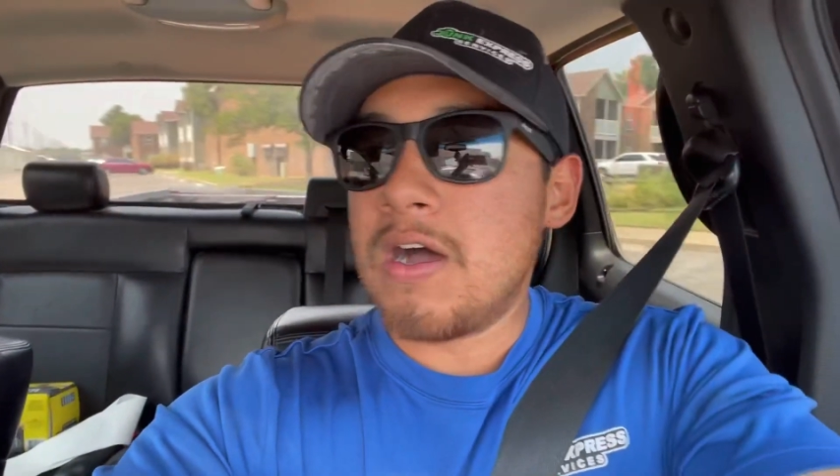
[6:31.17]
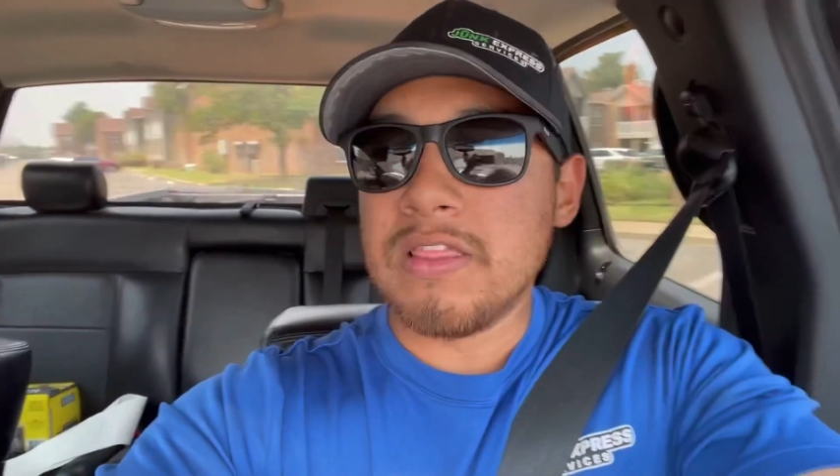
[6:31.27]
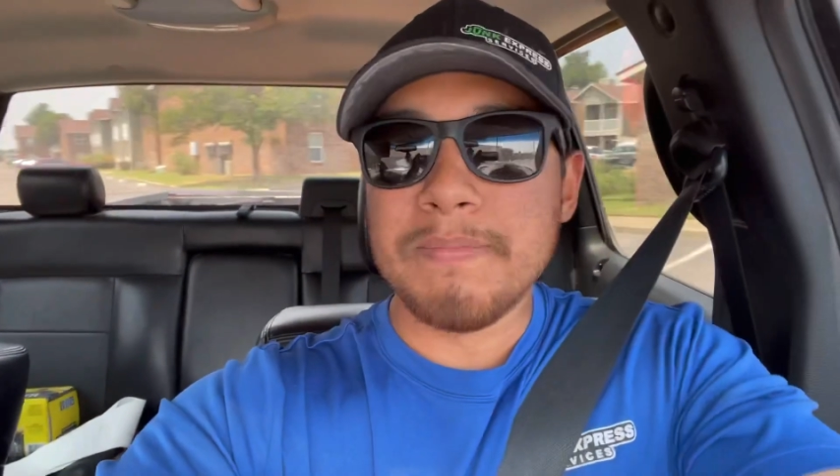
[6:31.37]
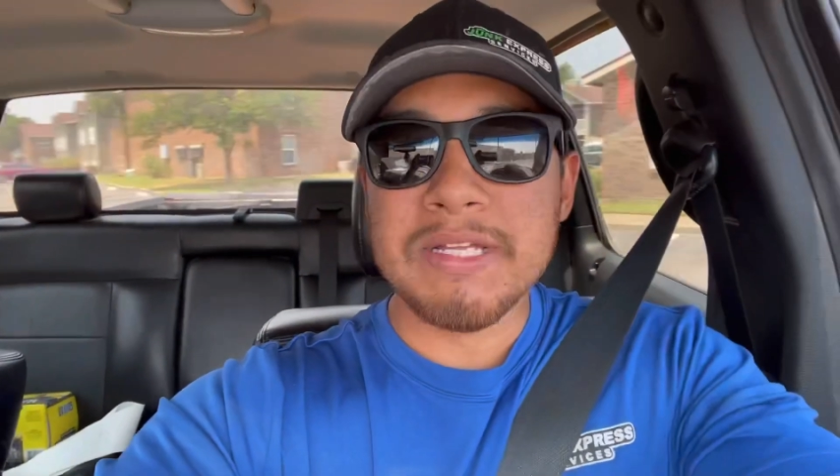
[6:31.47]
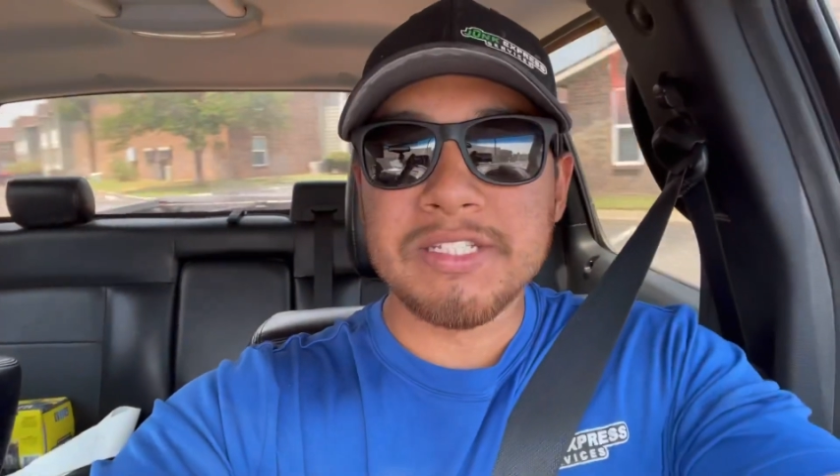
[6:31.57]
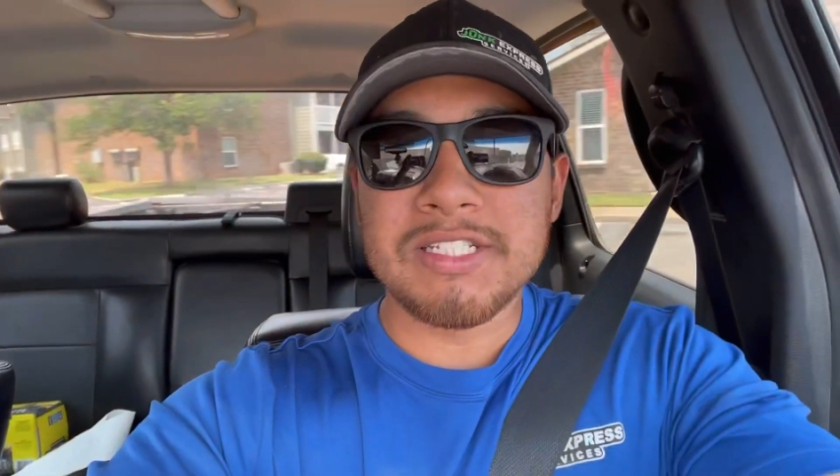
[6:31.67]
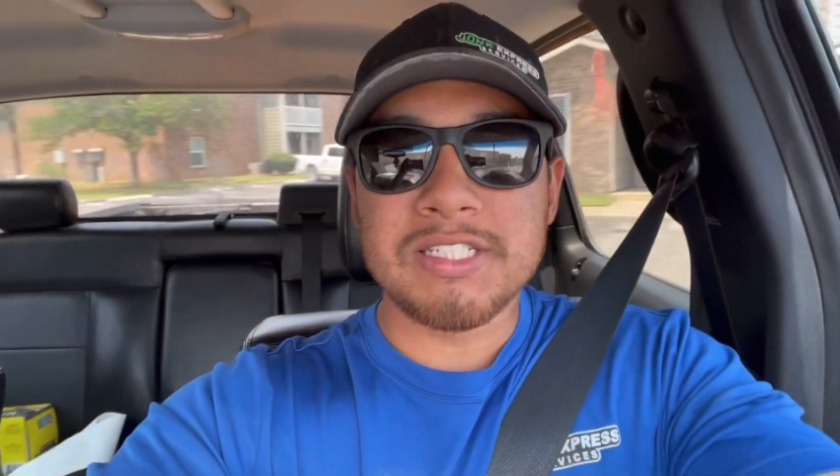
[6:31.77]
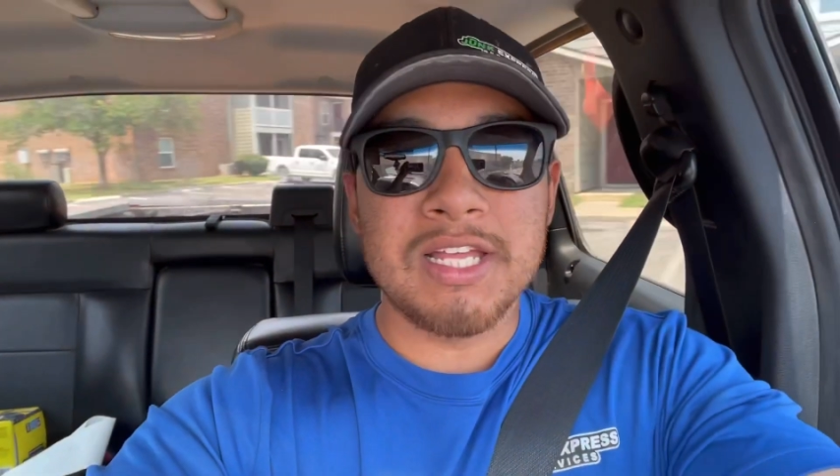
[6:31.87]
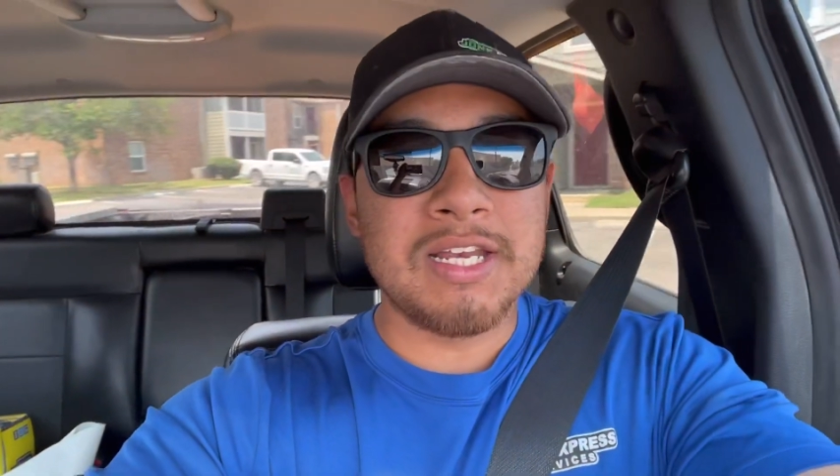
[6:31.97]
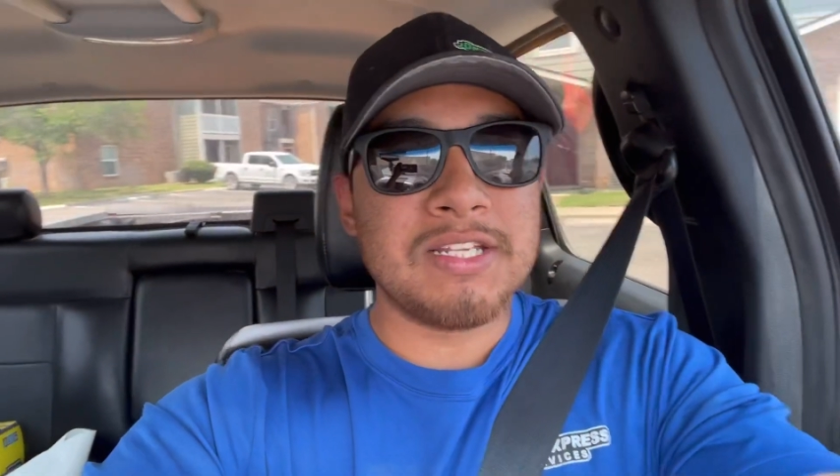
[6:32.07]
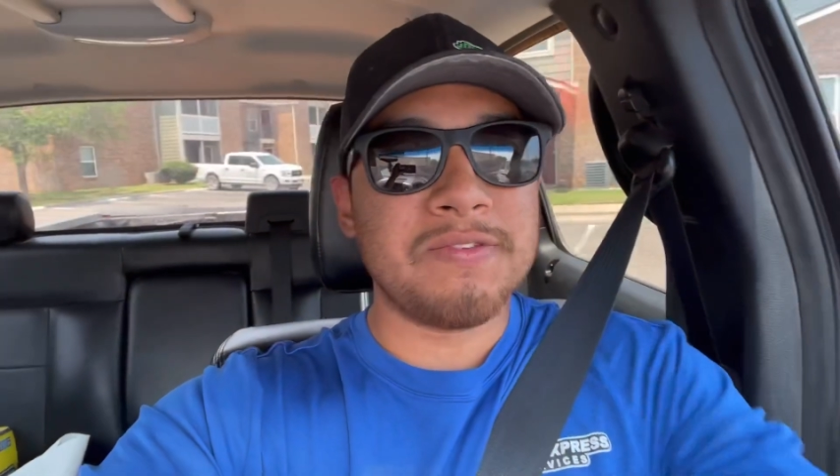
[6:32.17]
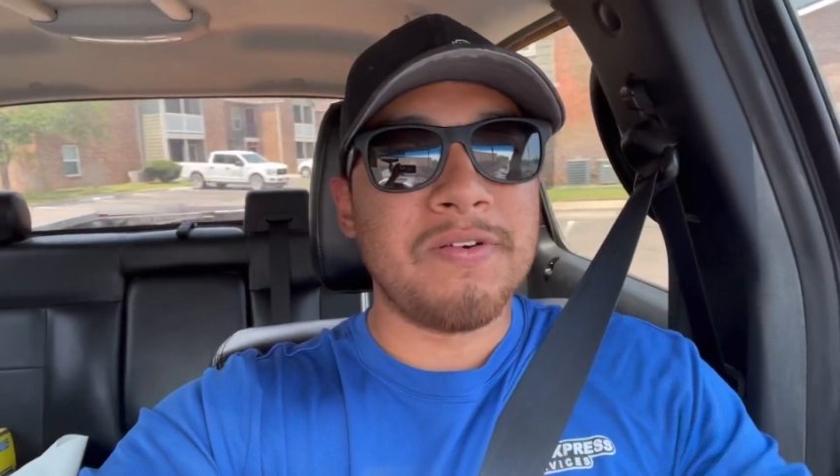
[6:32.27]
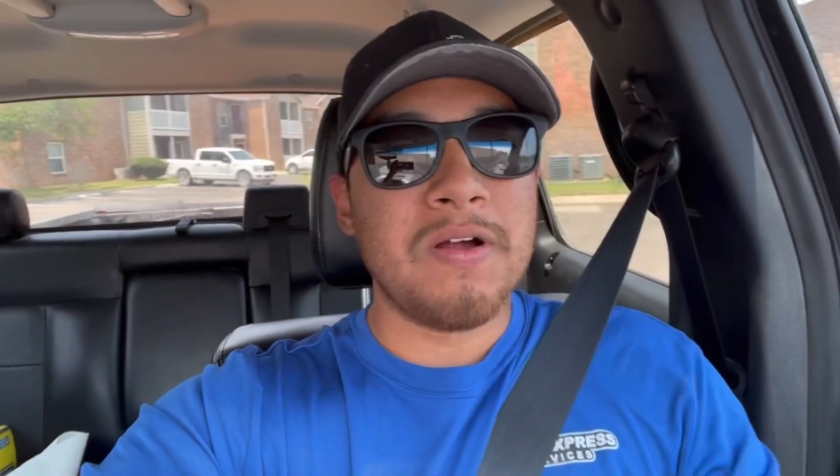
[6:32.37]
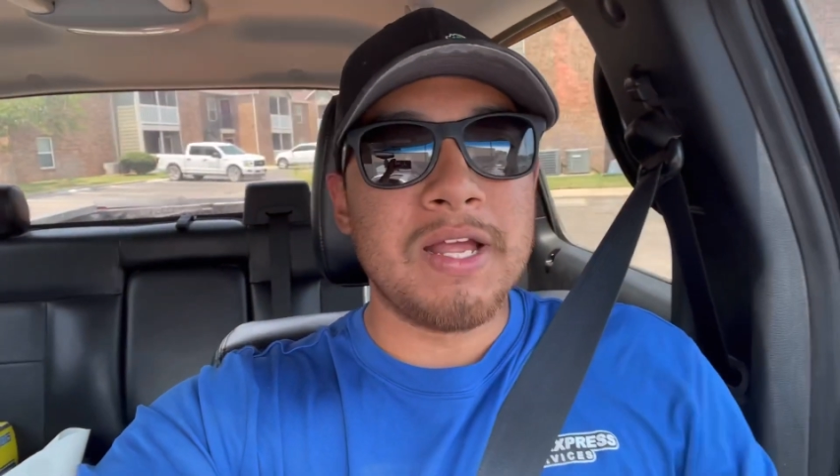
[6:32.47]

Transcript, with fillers: on the business end as far